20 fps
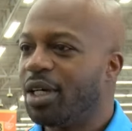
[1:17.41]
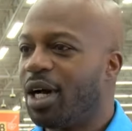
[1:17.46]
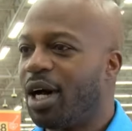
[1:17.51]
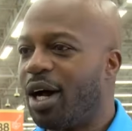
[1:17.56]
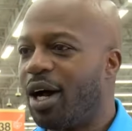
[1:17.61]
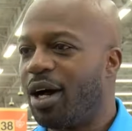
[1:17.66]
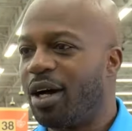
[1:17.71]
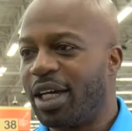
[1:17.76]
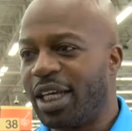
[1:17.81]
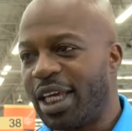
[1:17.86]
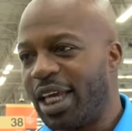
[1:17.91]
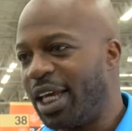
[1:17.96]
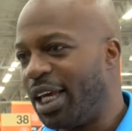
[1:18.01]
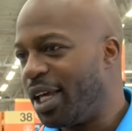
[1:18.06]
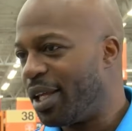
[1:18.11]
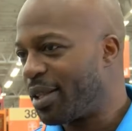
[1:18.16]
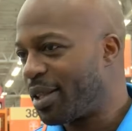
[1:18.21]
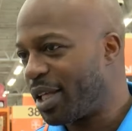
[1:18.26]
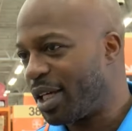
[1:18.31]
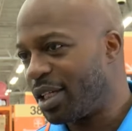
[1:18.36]
Uh,
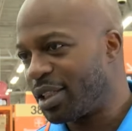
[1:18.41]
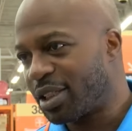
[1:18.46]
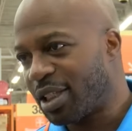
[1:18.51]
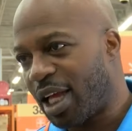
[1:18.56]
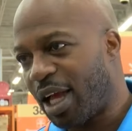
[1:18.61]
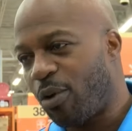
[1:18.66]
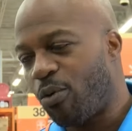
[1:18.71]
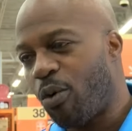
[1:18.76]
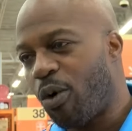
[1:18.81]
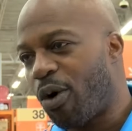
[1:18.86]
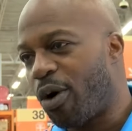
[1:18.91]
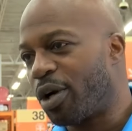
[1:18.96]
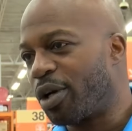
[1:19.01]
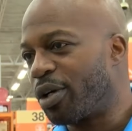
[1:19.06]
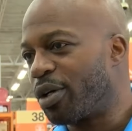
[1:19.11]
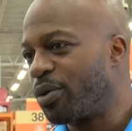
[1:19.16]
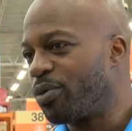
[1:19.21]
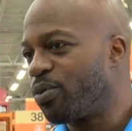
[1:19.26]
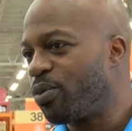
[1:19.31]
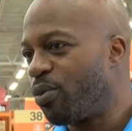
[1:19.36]
again, things like
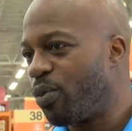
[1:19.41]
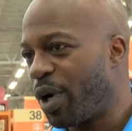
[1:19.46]
water,